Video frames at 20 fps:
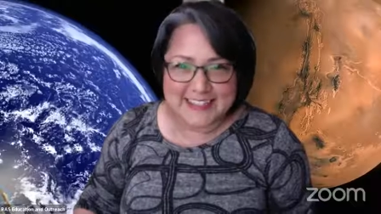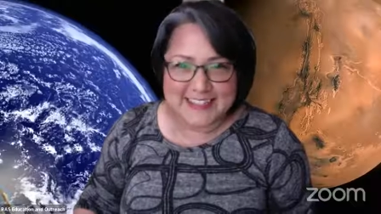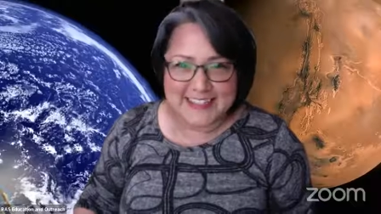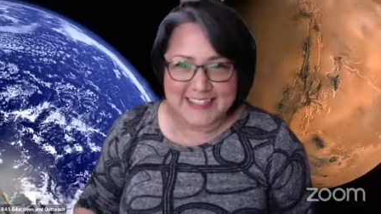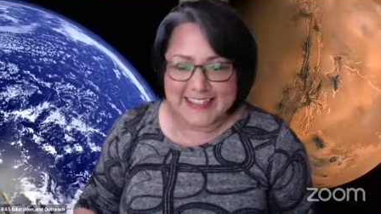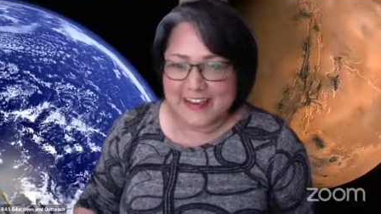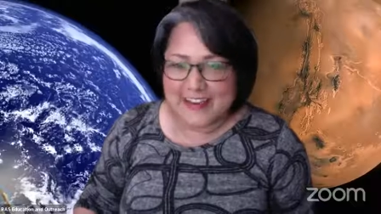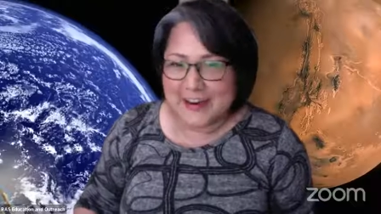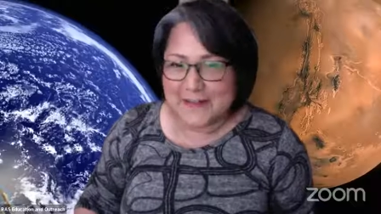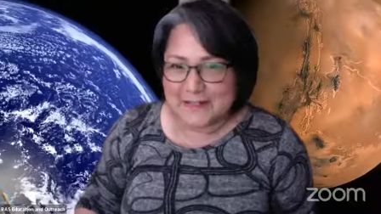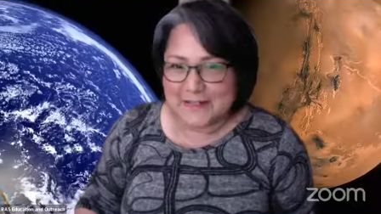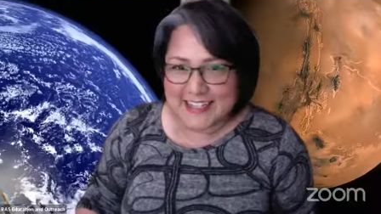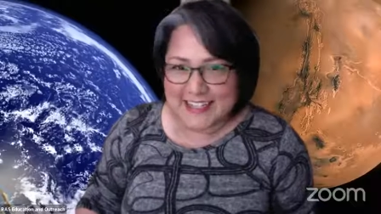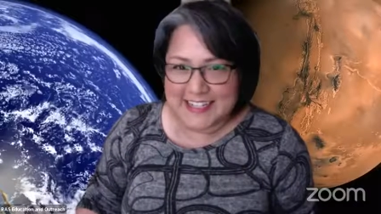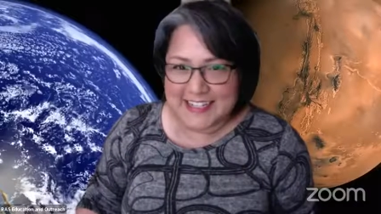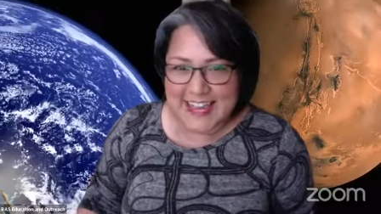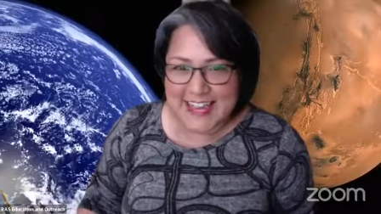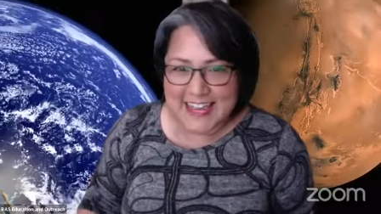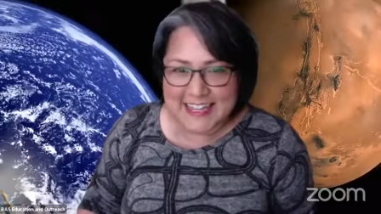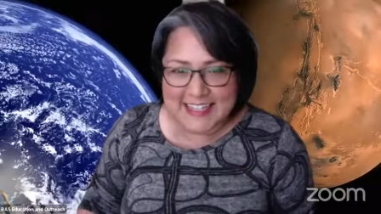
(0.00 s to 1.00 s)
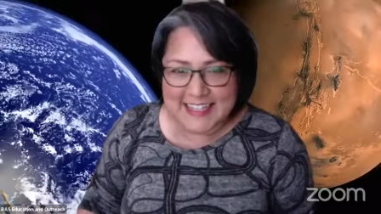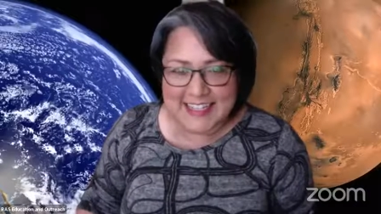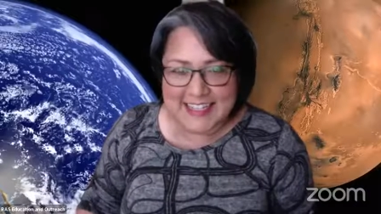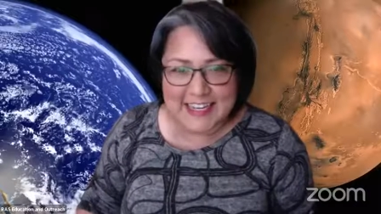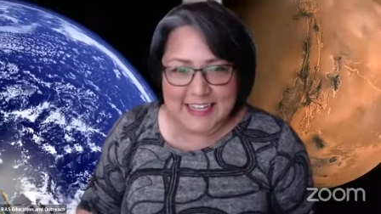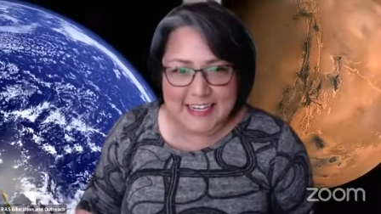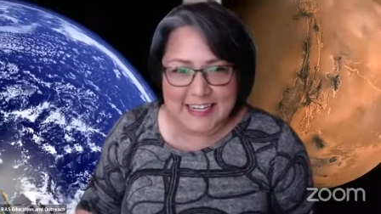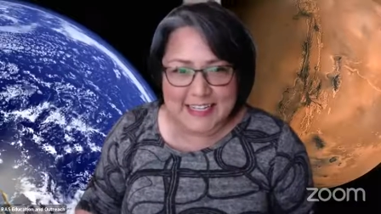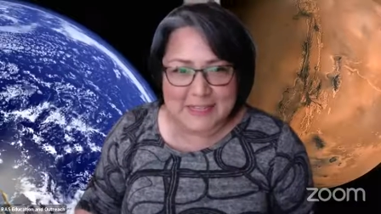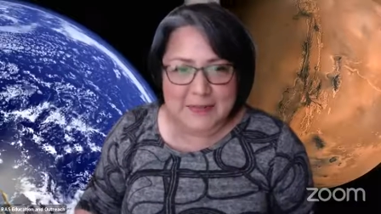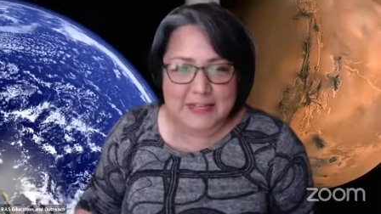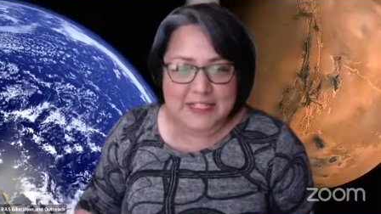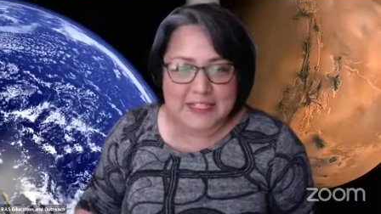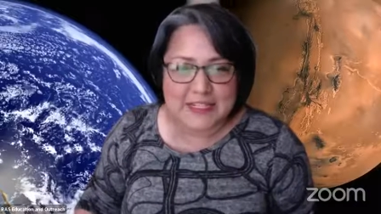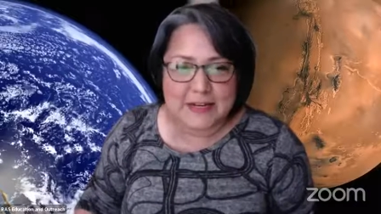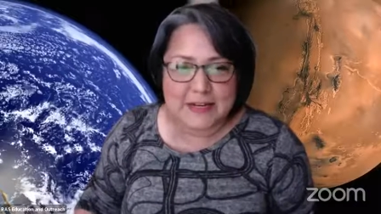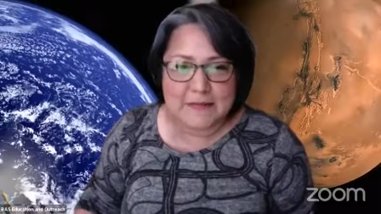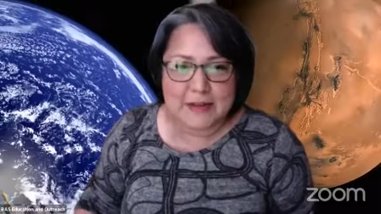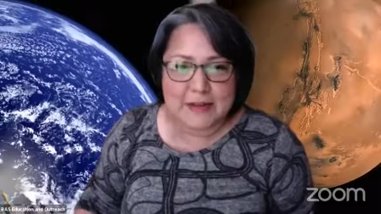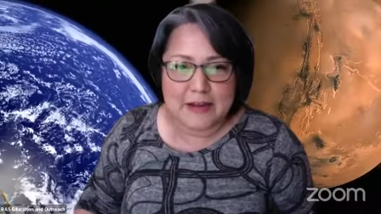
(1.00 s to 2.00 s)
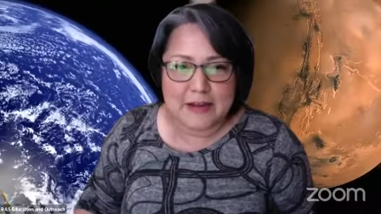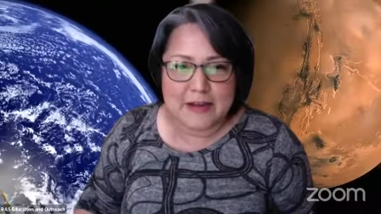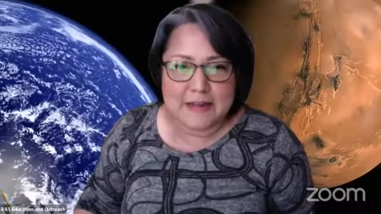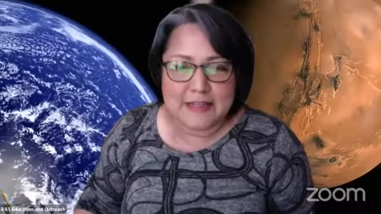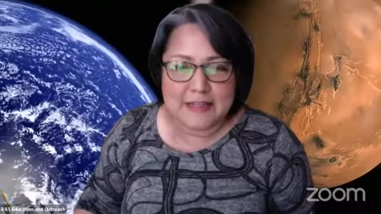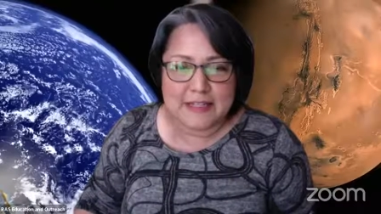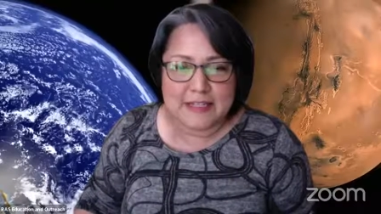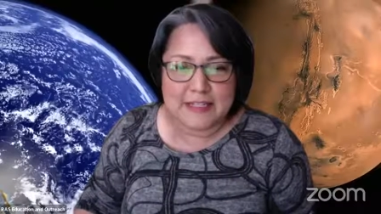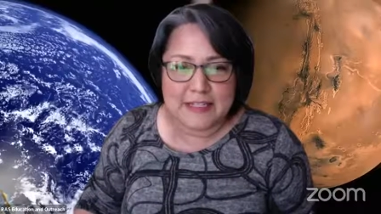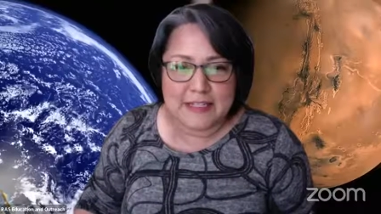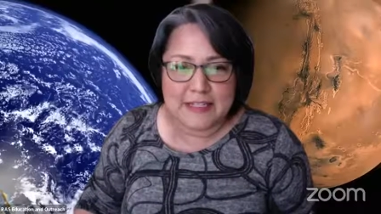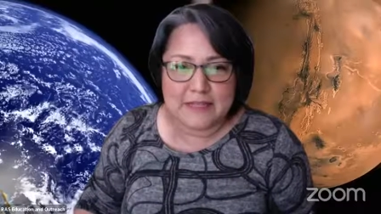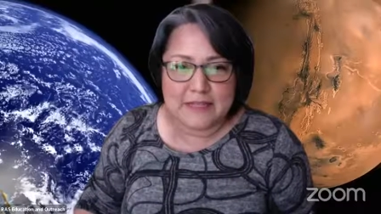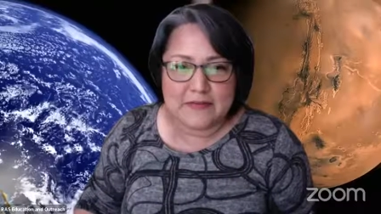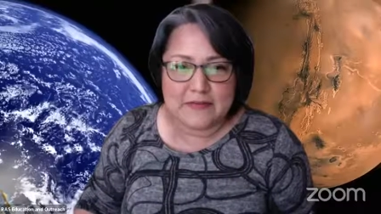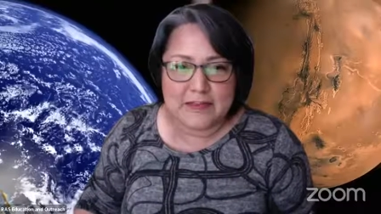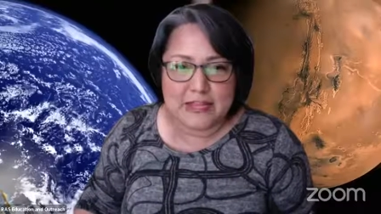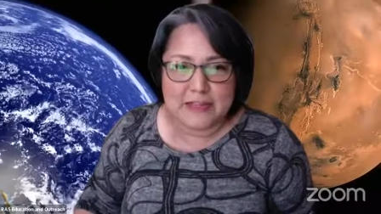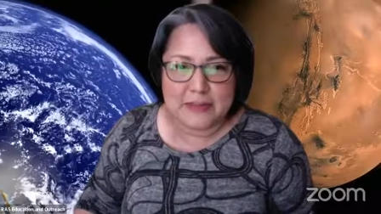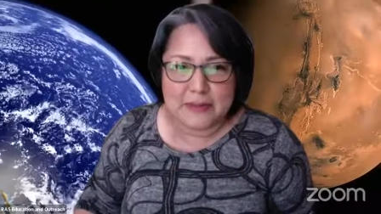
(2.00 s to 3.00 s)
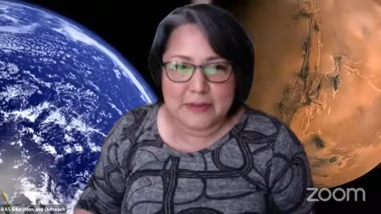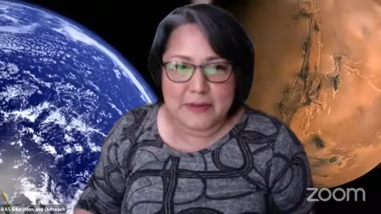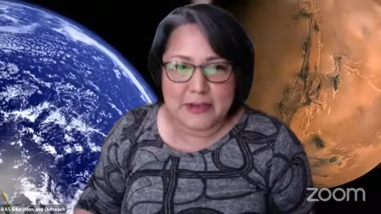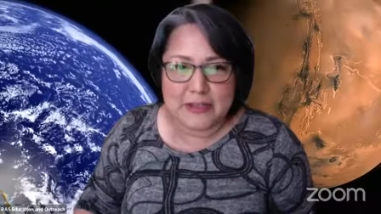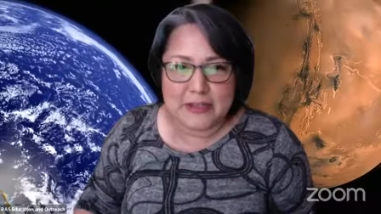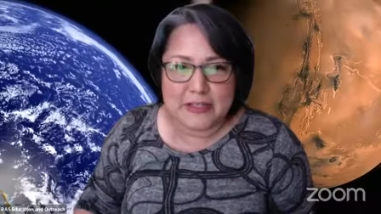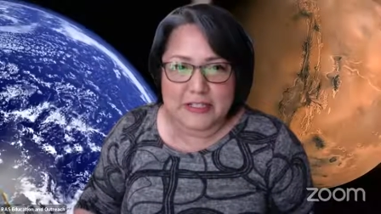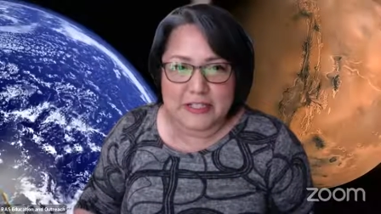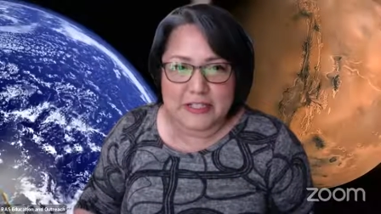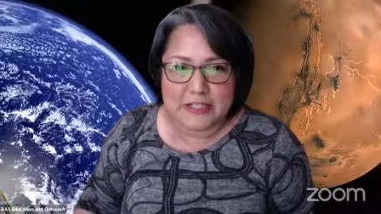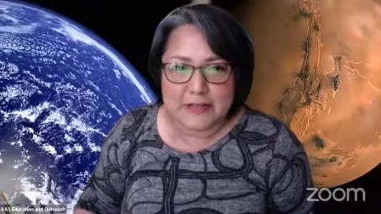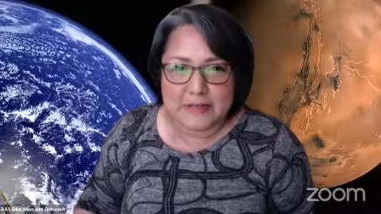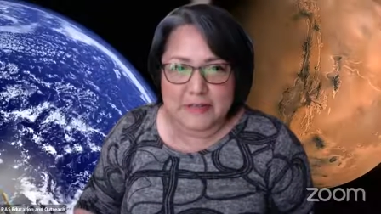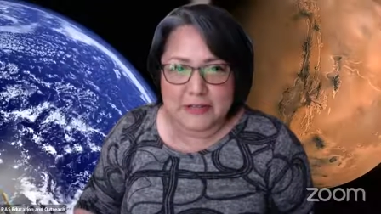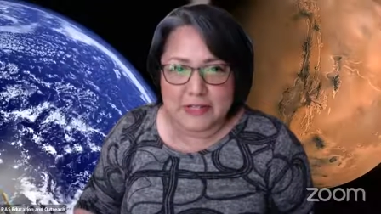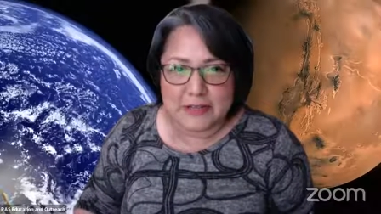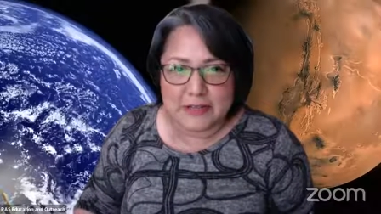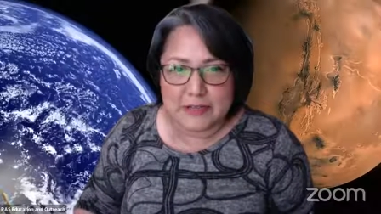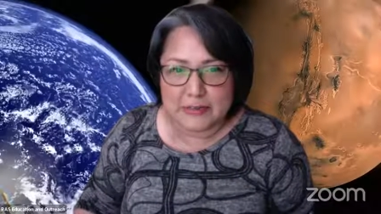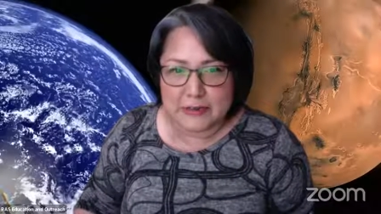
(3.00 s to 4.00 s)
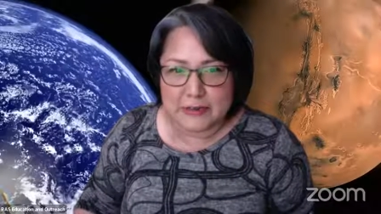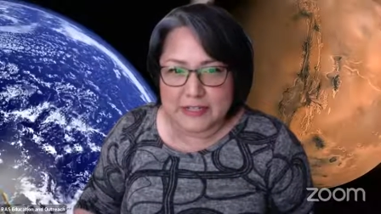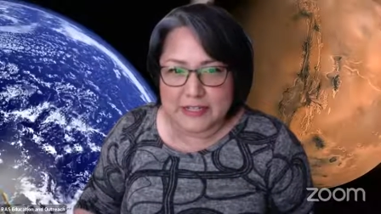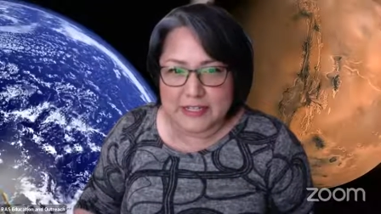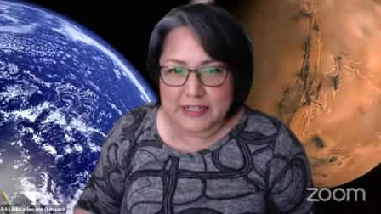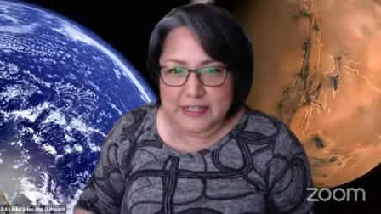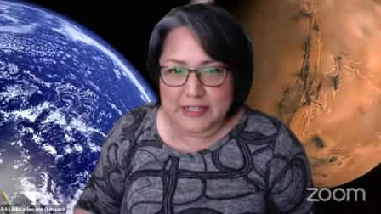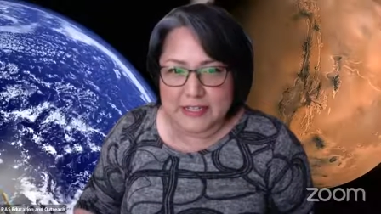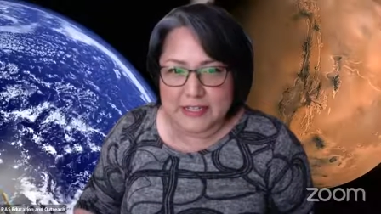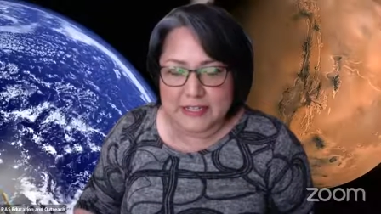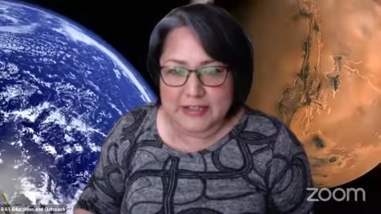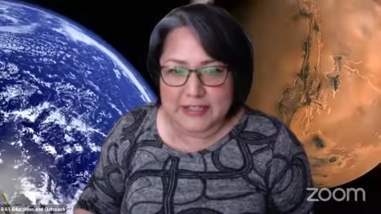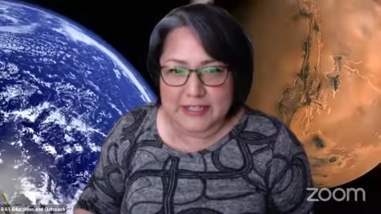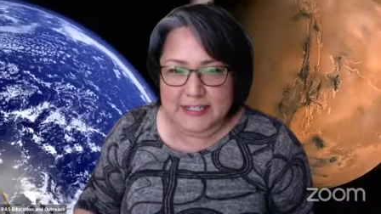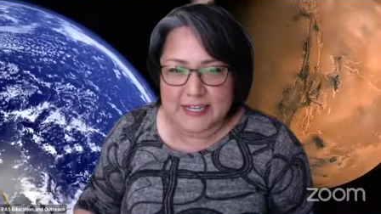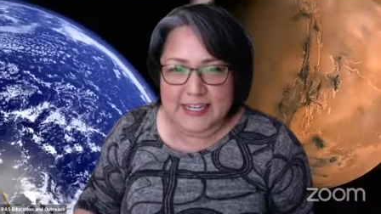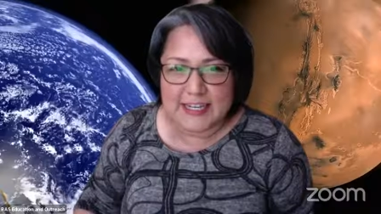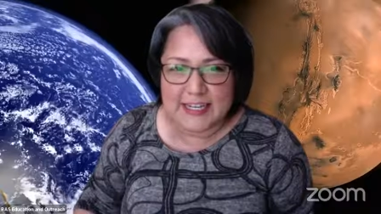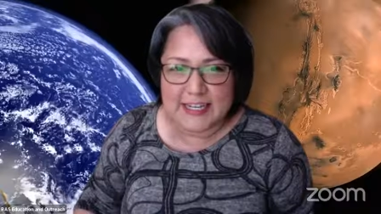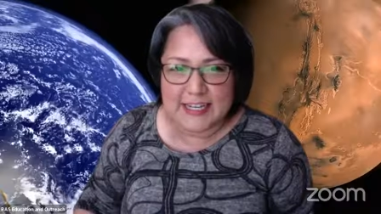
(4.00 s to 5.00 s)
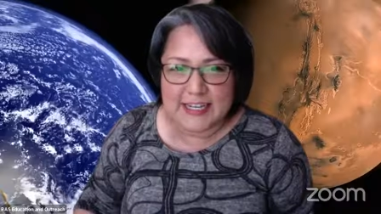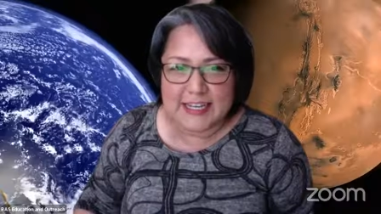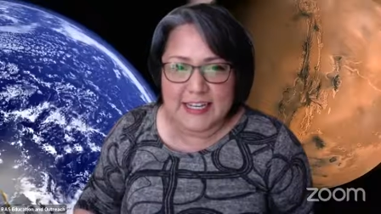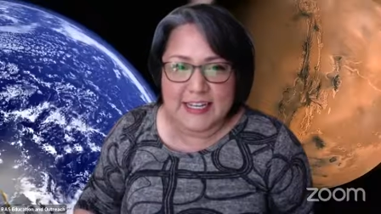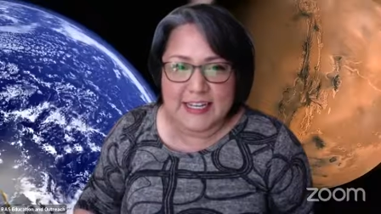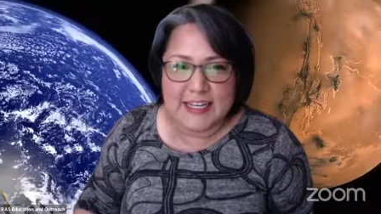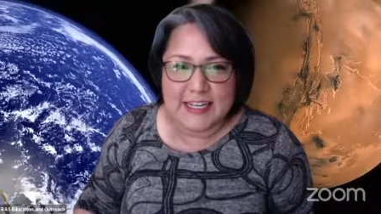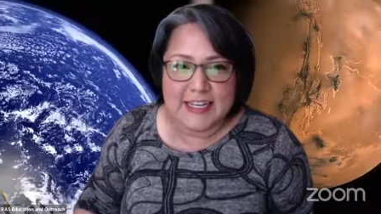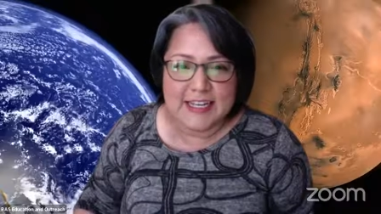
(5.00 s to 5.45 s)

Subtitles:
are fantastic, and especially around the idea of astrobiology, really important to understanding,